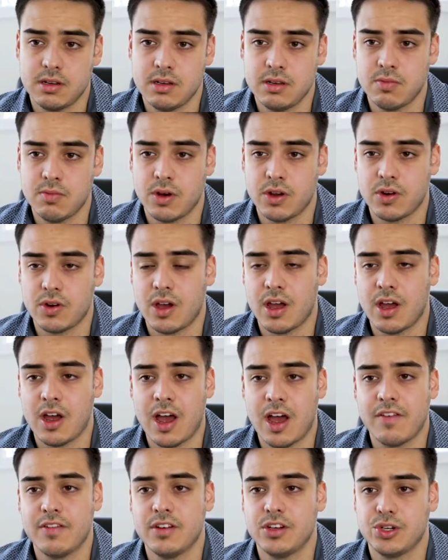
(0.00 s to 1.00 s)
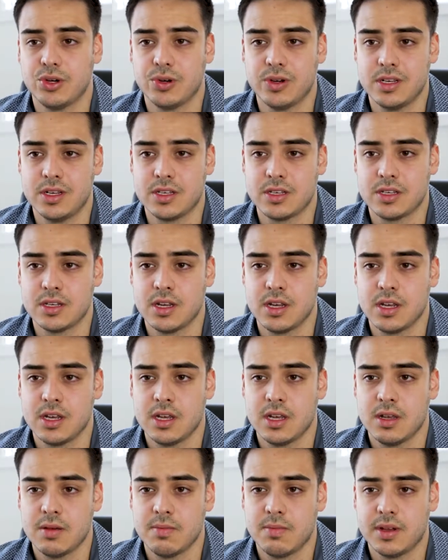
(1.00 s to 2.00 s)
might not have a choice,
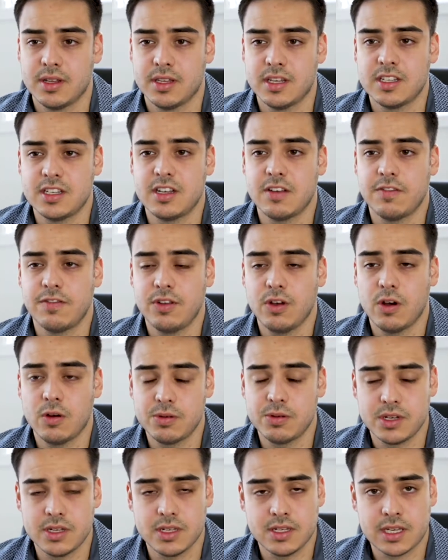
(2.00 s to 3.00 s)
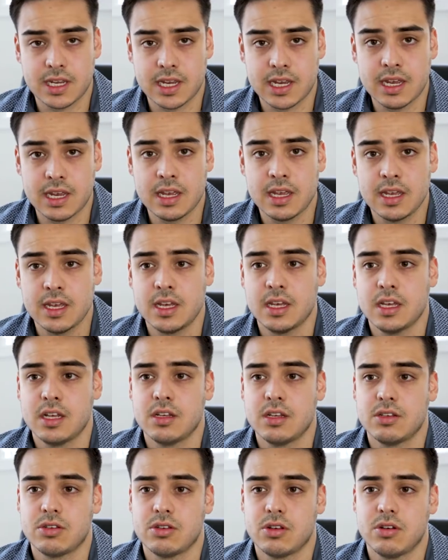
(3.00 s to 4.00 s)
but there's definitely options there.
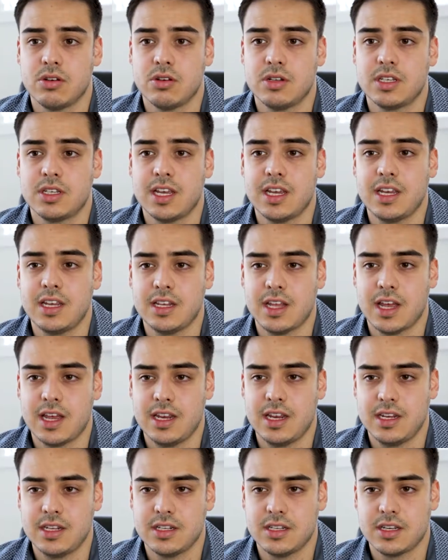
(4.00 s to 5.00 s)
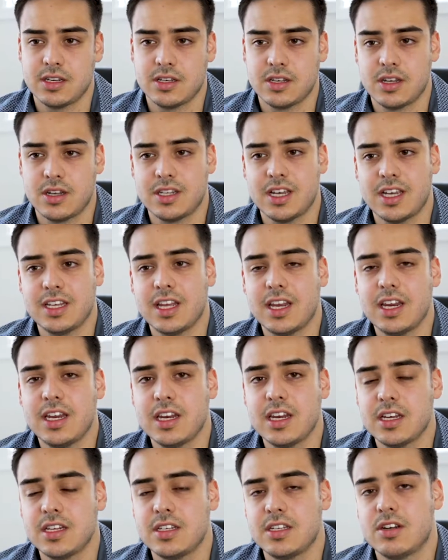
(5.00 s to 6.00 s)
So take that
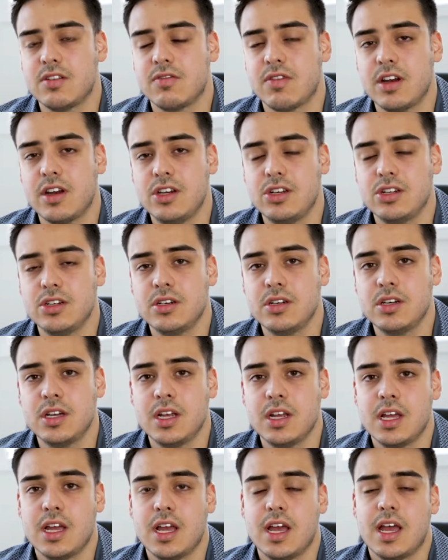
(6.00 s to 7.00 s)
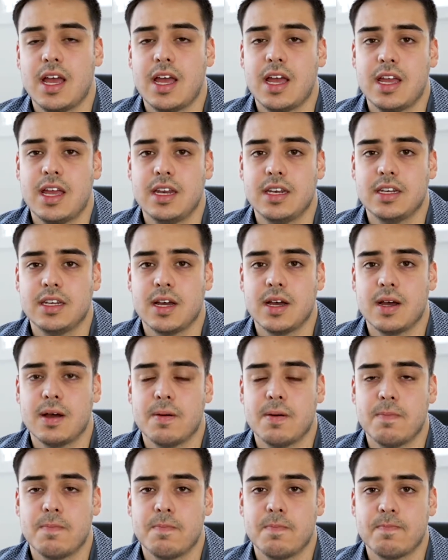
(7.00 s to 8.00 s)
into consideration, and
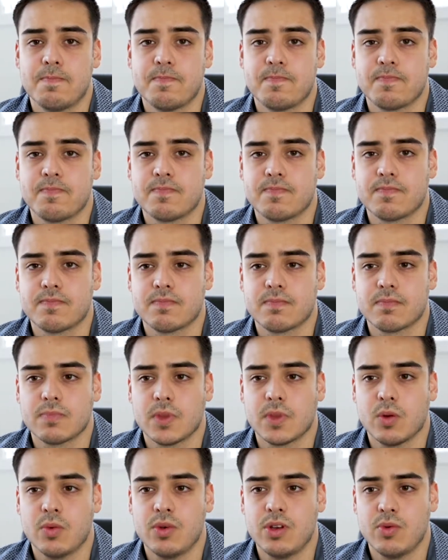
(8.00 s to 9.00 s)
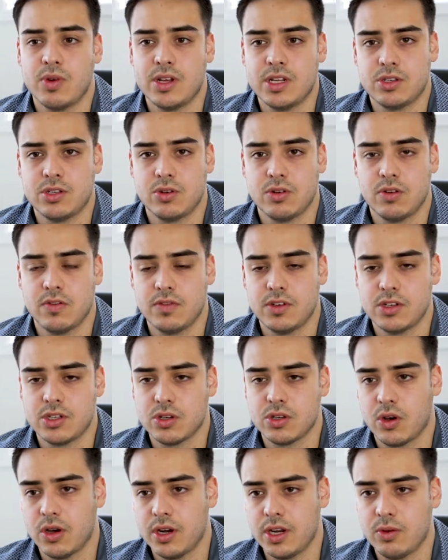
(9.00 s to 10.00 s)
when you're sort of
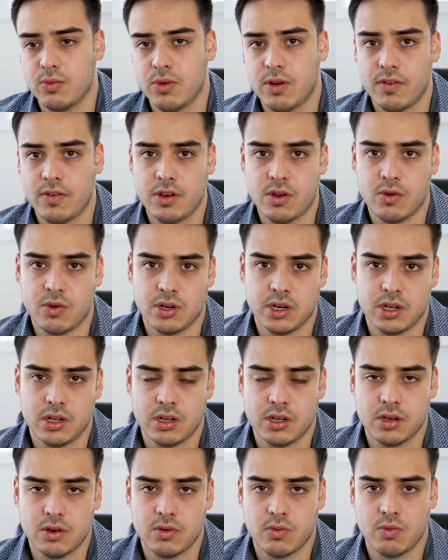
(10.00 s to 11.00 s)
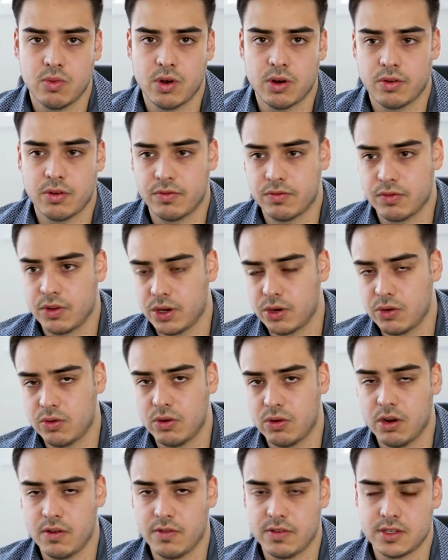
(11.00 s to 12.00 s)
deciding whether you want to work with
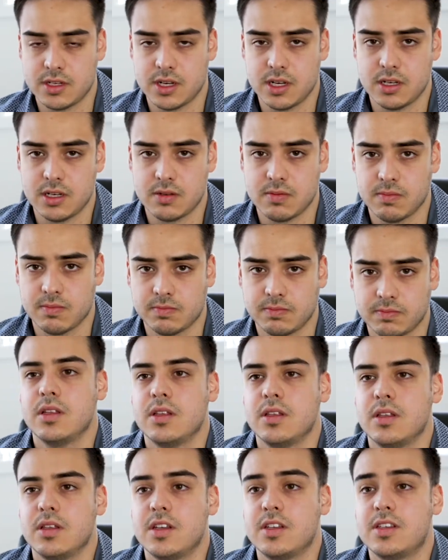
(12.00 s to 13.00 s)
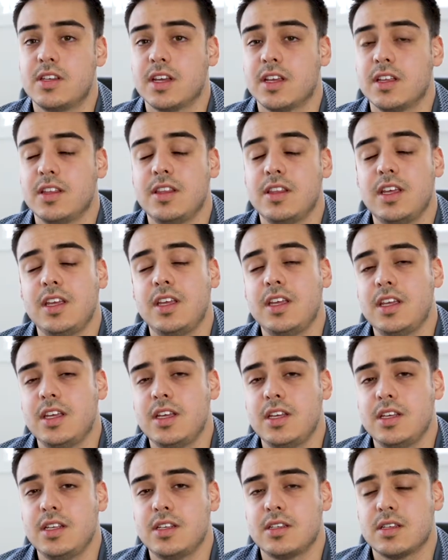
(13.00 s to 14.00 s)
local or overseas. The second thing
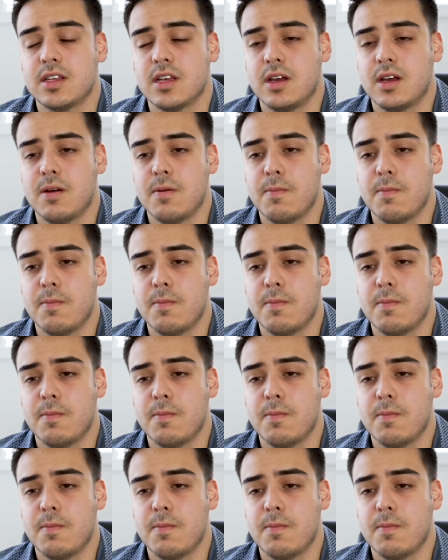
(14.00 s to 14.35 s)
is